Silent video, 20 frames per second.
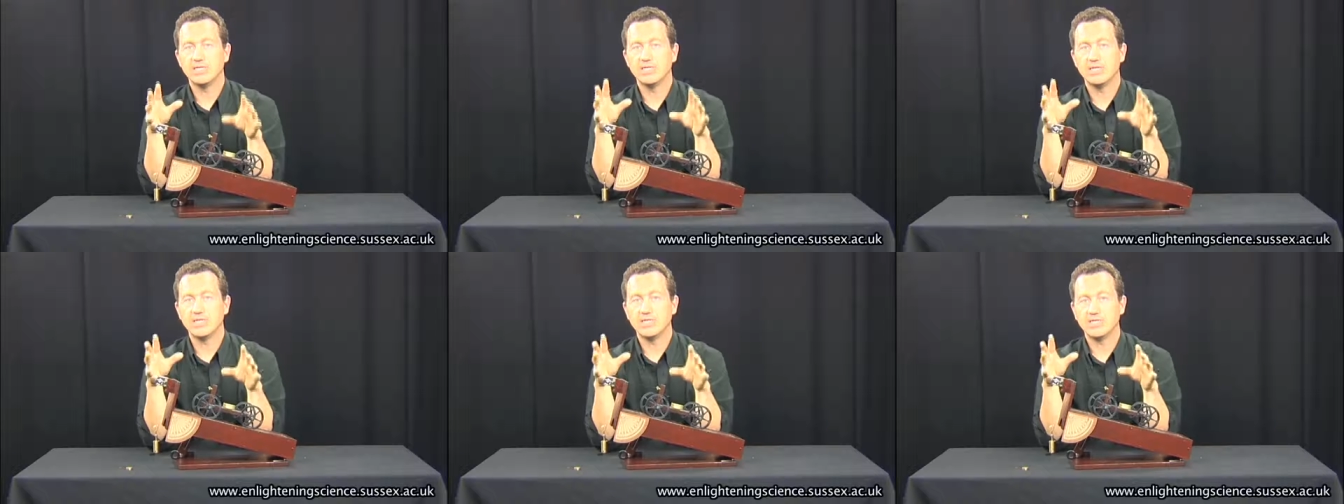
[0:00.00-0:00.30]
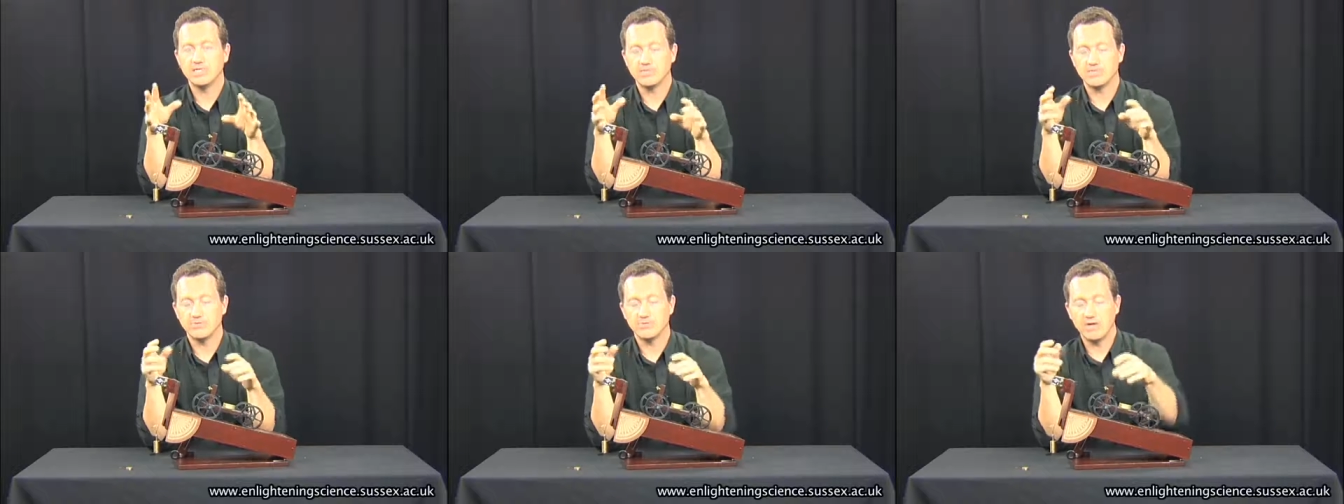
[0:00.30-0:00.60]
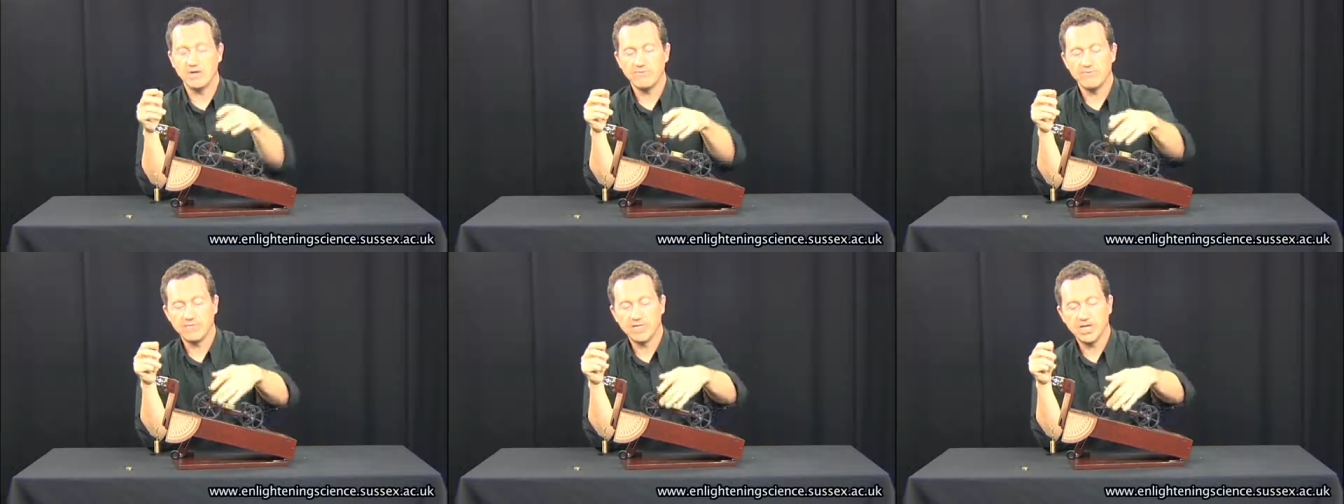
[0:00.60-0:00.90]
it is
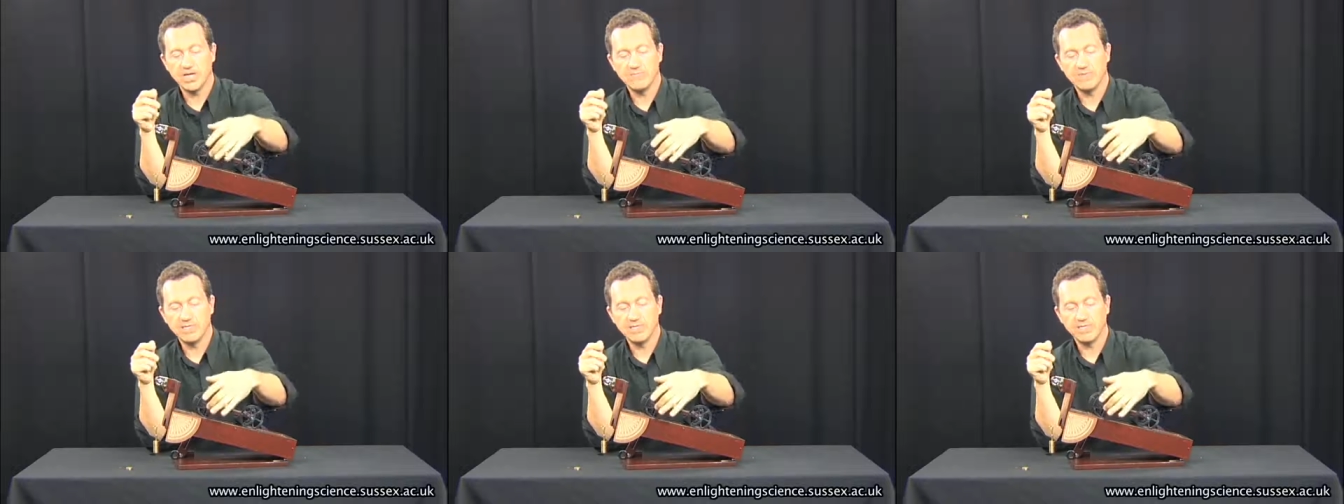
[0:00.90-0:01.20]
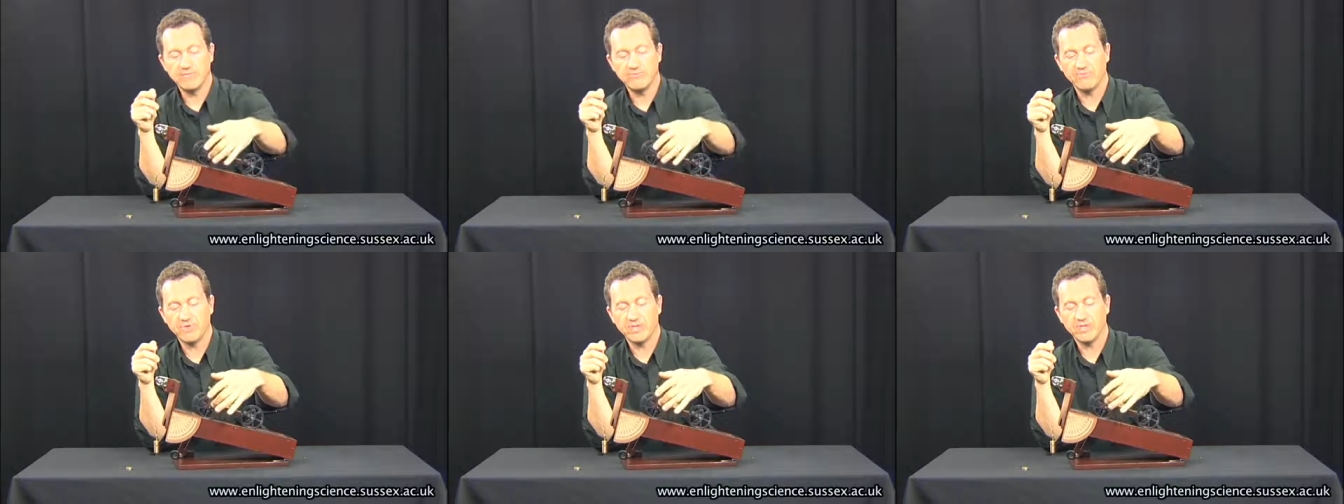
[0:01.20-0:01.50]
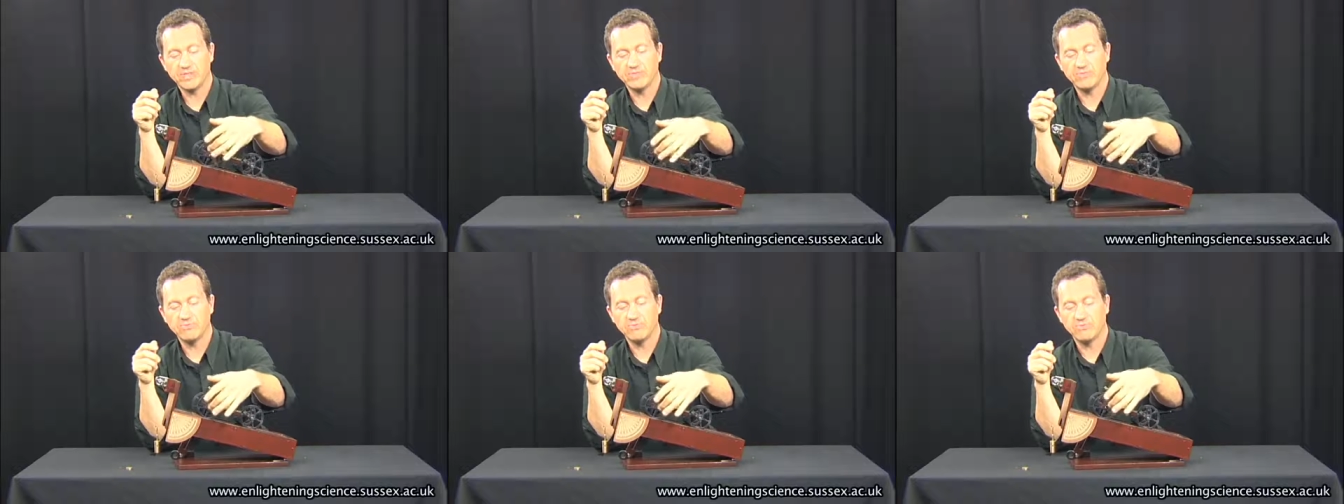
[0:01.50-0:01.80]
to overcome any
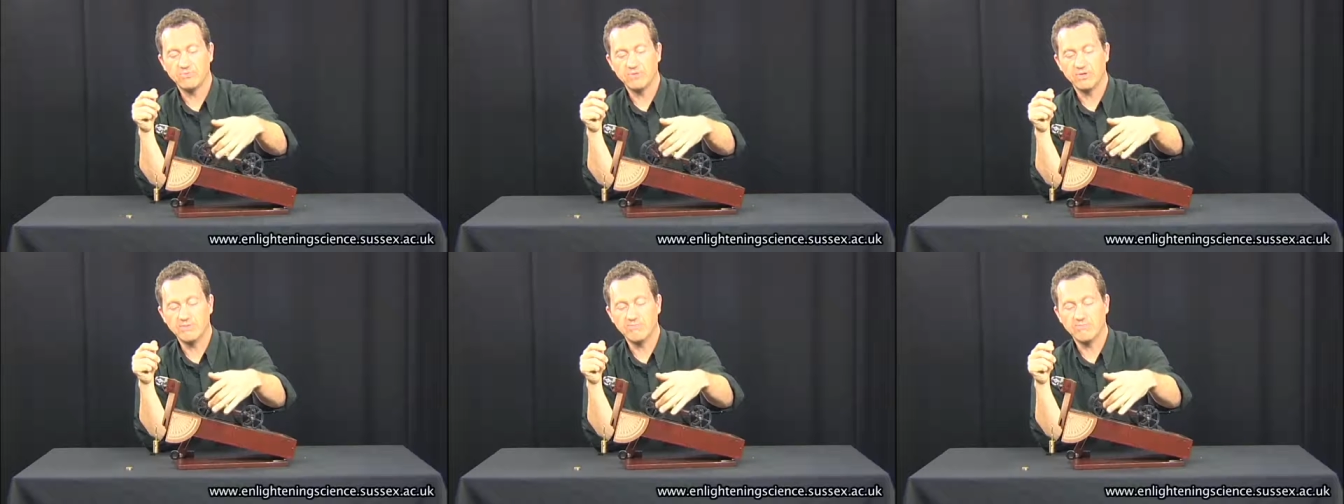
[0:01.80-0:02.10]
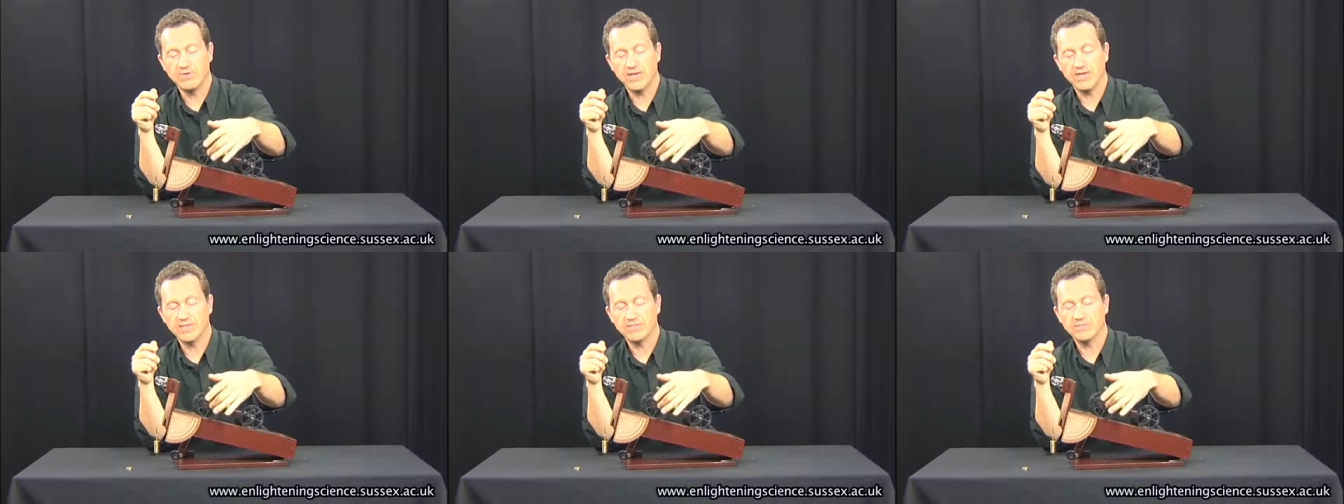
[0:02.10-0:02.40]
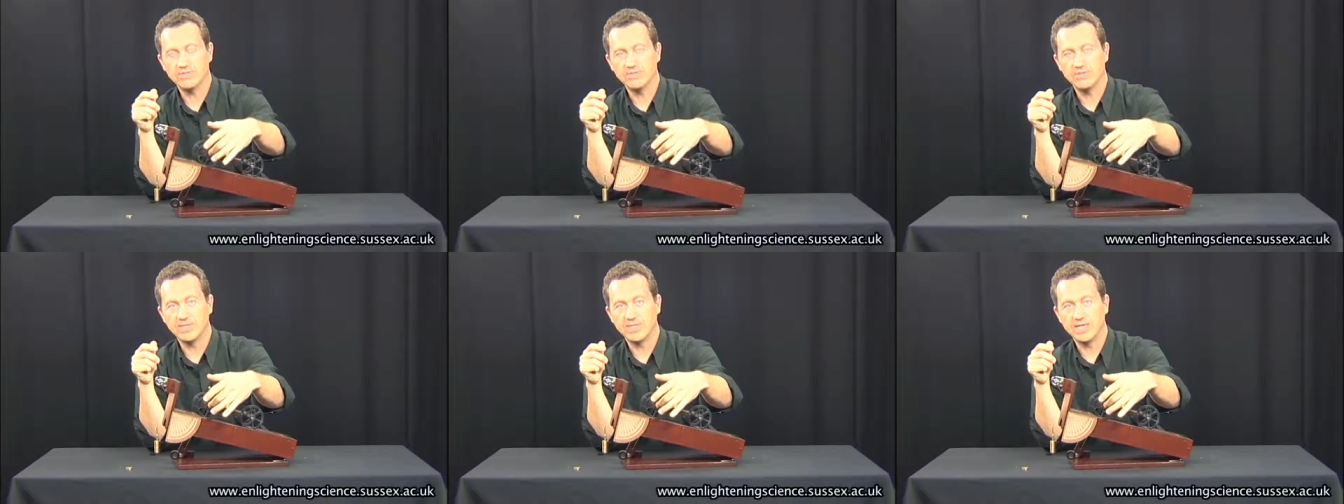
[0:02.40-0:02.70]
frictional
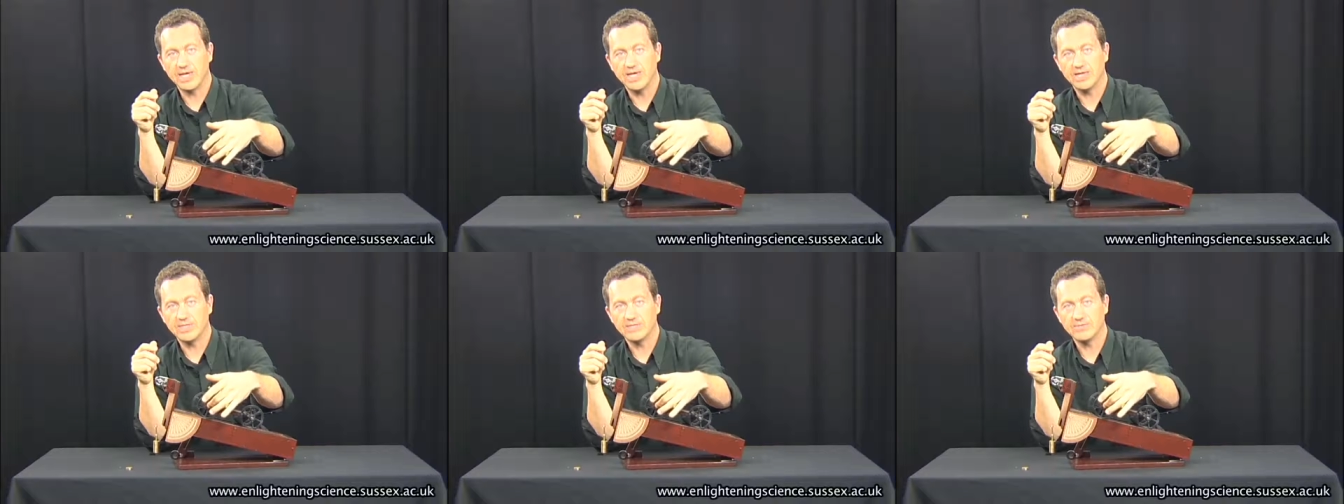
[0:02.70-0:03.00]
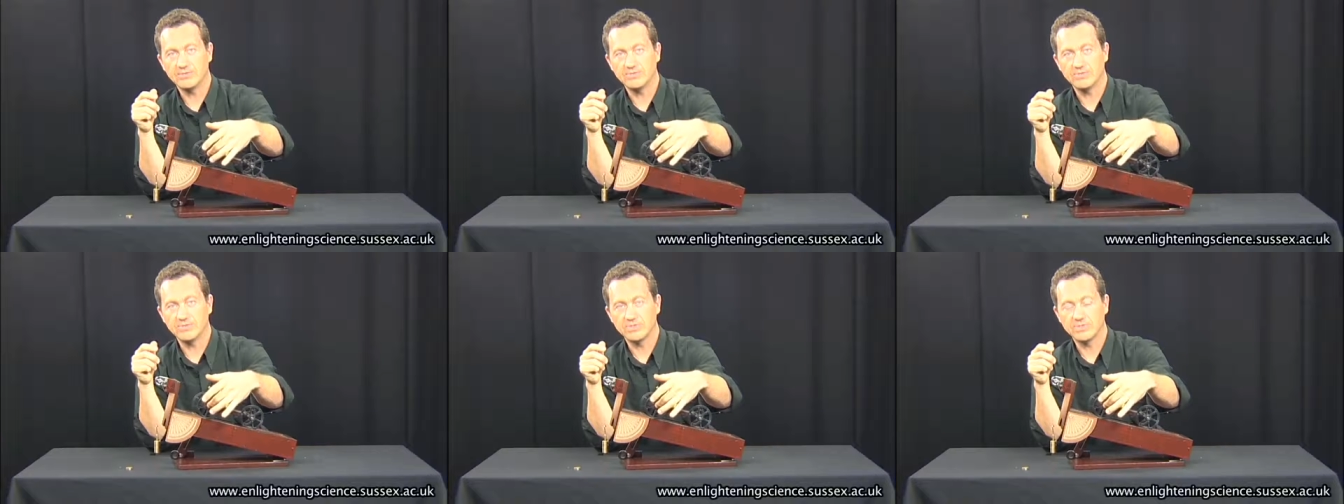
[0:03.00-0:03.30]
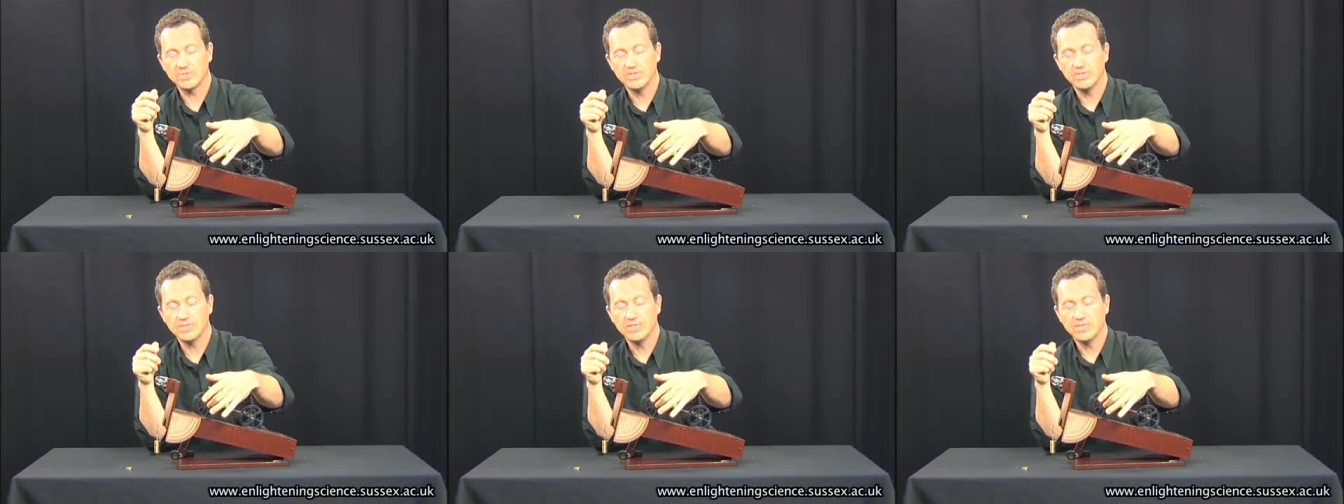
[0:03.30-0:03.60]
effects on the axles.